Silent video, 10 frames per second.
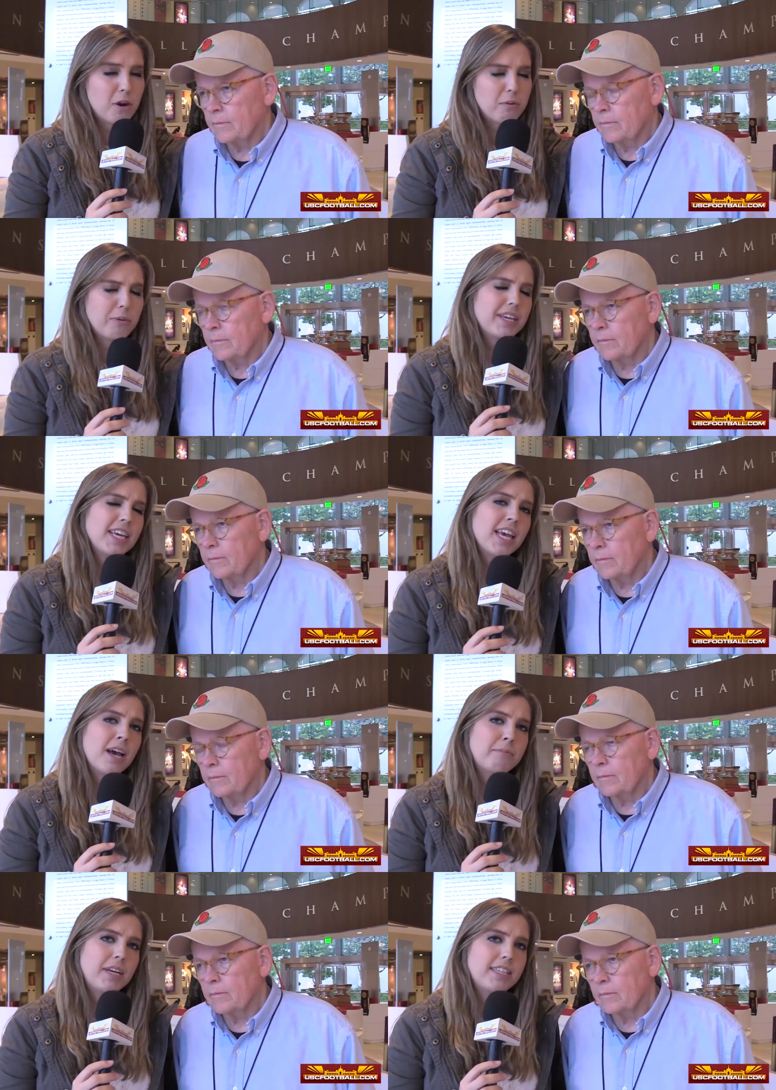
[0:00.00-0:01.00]
Speaker 1: far, but we didn't get
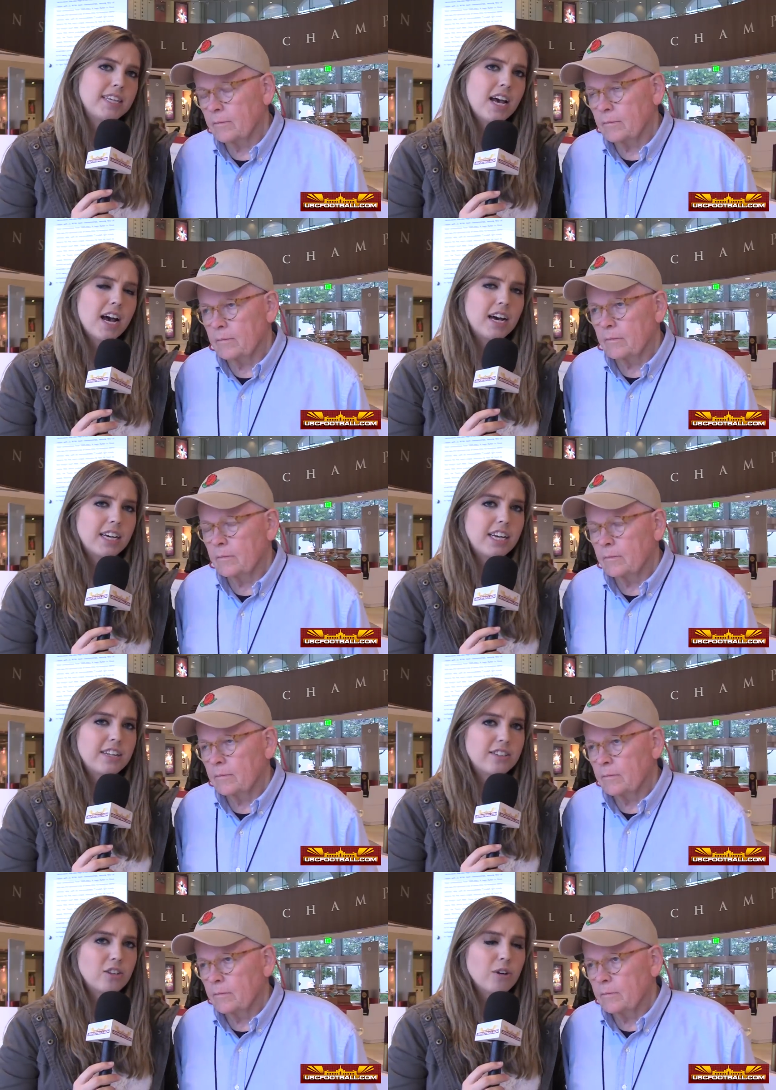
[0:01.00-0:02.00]
updates. Uh,
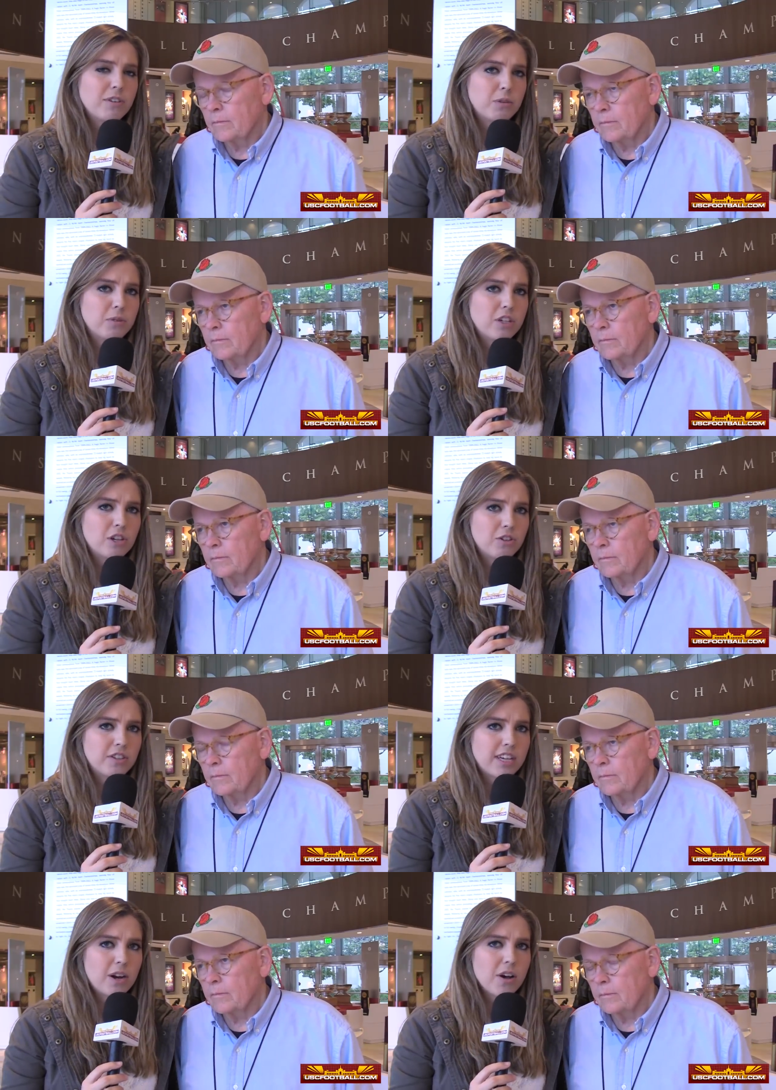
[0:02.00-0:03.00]
Kedon Slovis was not
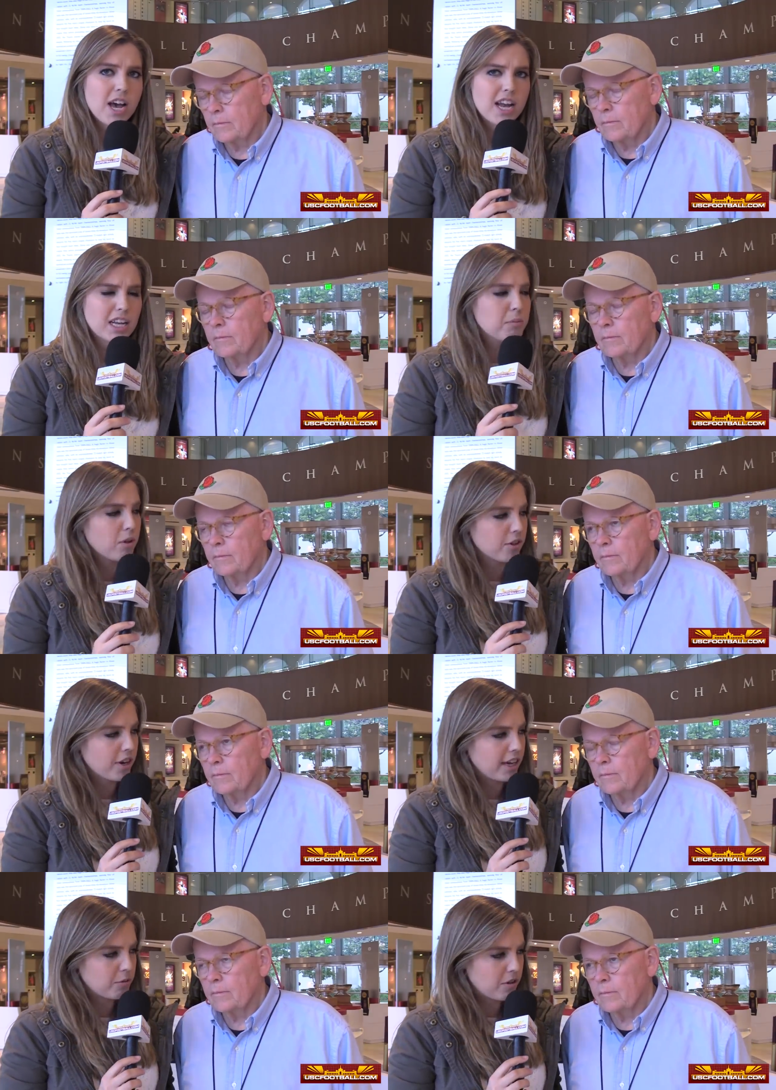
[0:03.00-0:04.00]
dressed out, and a couple other
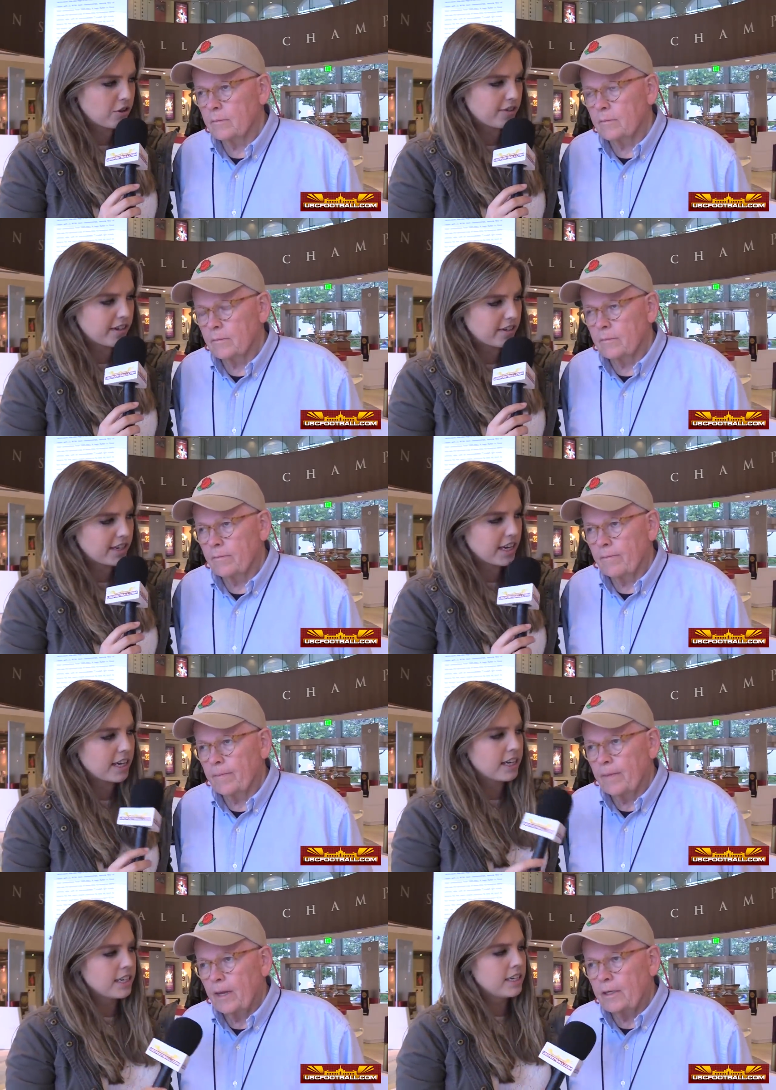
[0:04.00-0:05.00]
guys were not dressed out today.
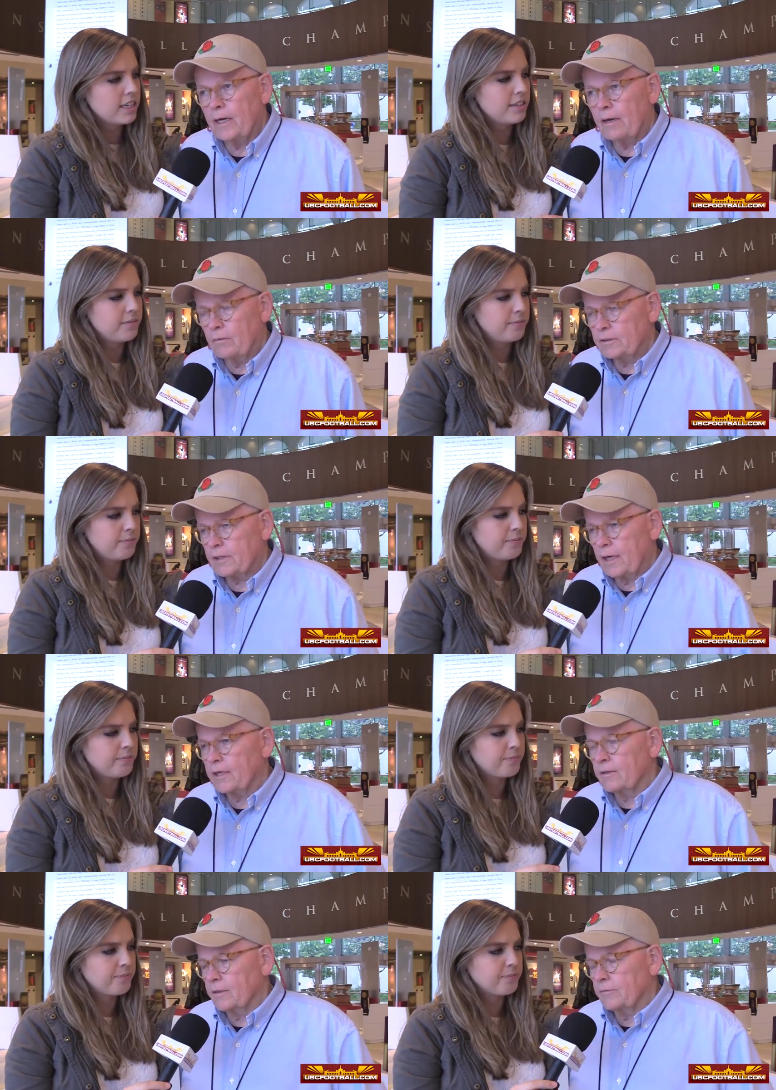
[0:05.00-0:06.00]
Speaker 2: Yeah, it was kind
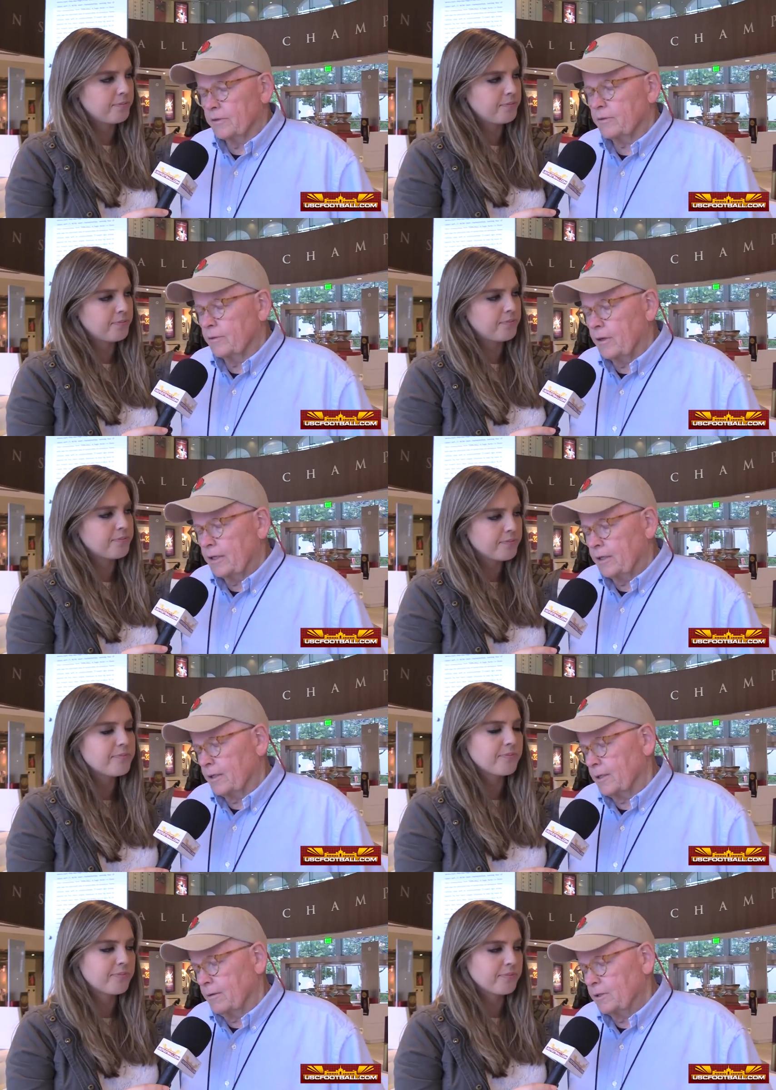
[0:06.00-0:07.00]
of the, the crew. I
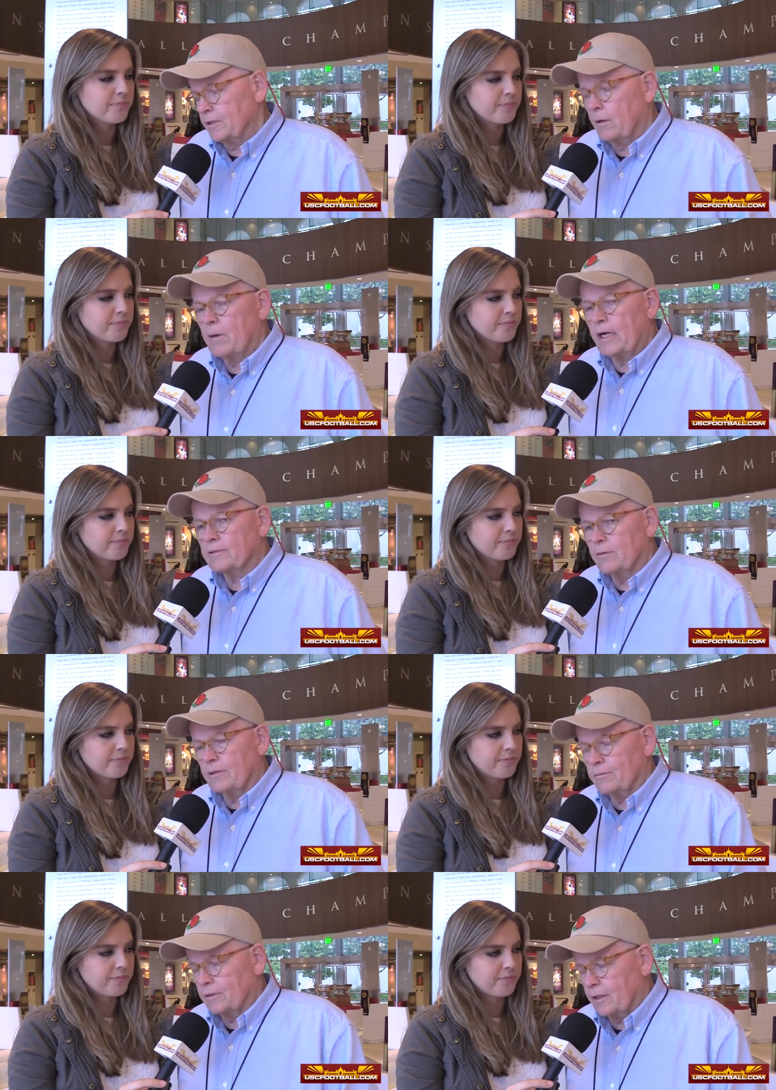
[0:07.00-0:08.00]
think uh, we saw Max
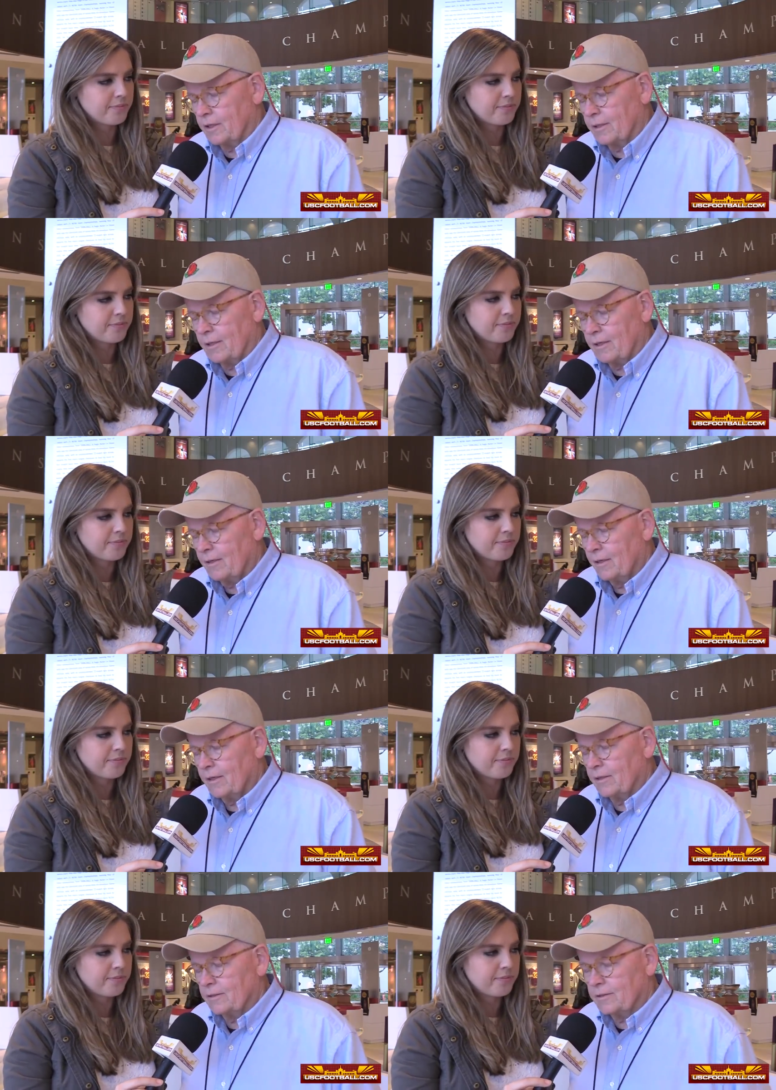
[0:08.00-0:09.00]
Williams getting uh,
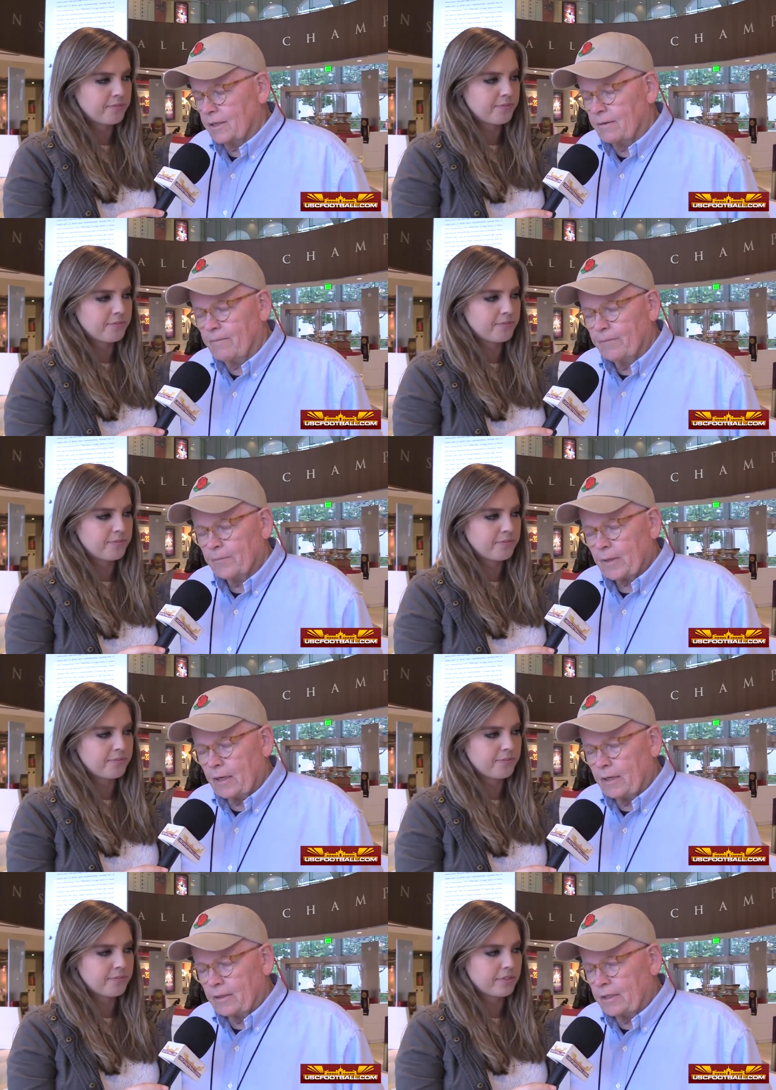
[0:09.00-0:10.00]
his uh,
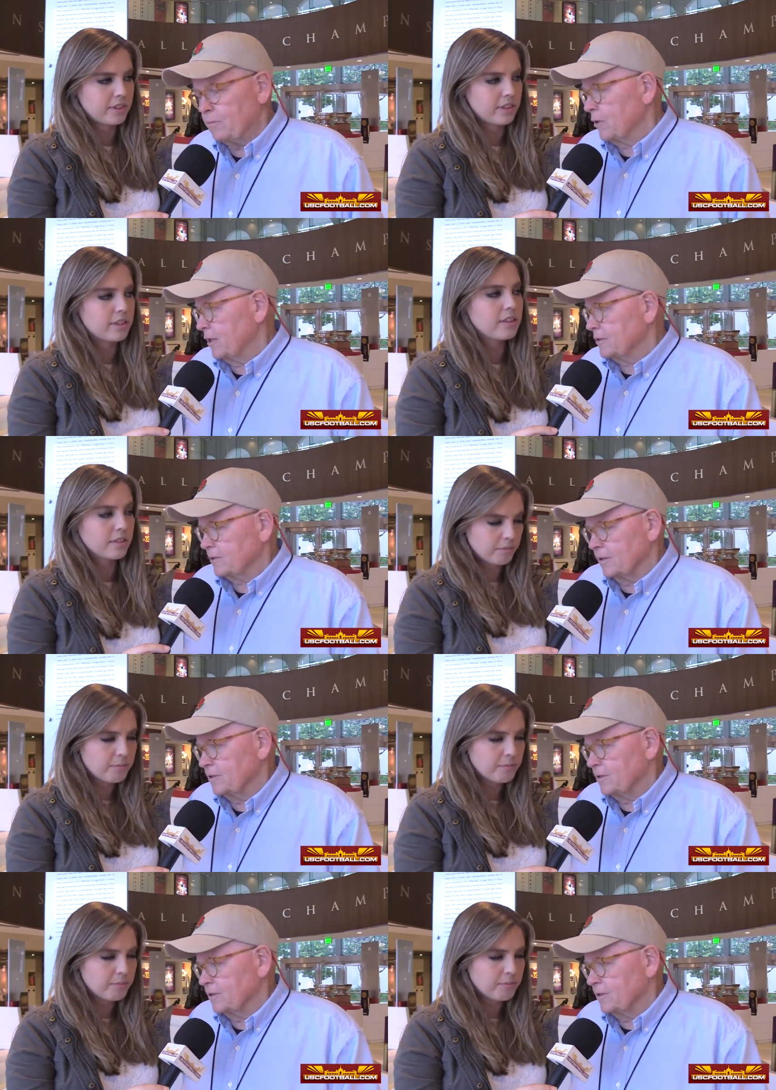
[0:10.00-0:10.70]
uh, knee brace